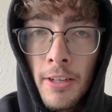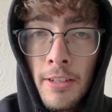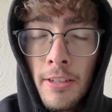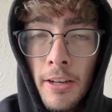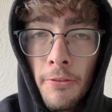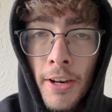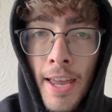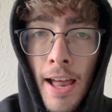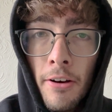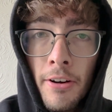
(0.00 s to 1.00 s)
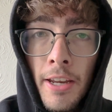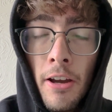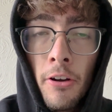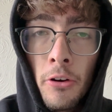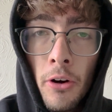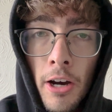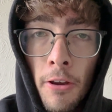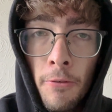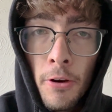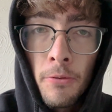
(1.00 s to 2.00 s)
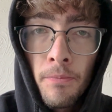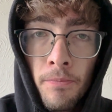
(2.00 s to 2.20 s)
inside of the gallery on your iPhone.